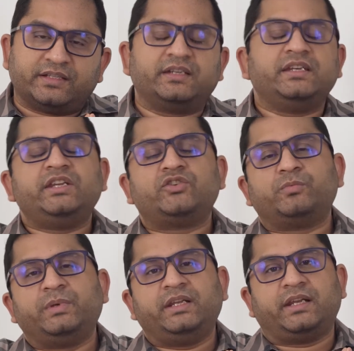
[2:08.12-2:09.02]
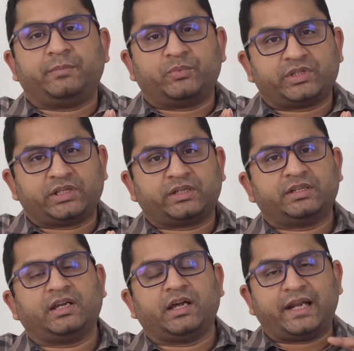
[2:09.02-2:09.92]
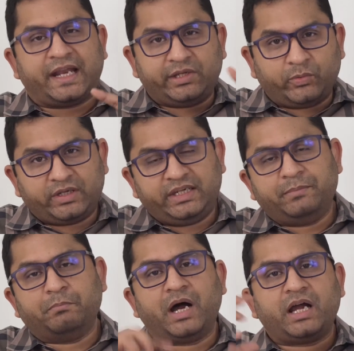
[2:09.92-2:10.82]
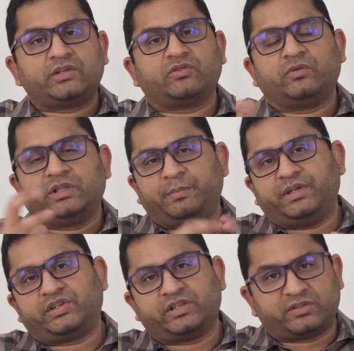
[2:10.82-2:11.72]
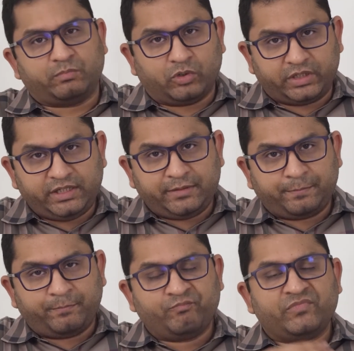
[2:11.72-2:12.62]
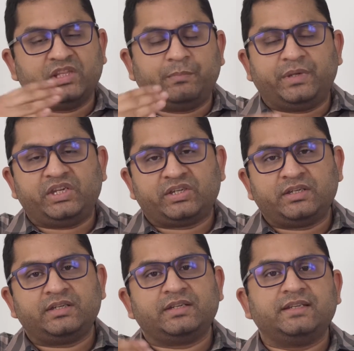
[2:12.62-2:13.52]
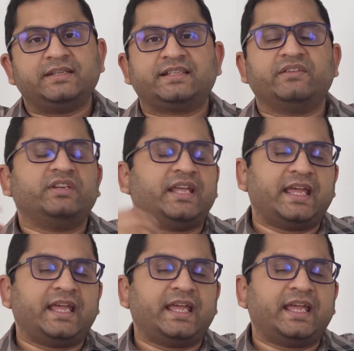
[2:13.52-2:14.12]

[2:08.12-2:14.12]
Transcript: that need to be liposucked are adequately marked on the patient's body, the patient is given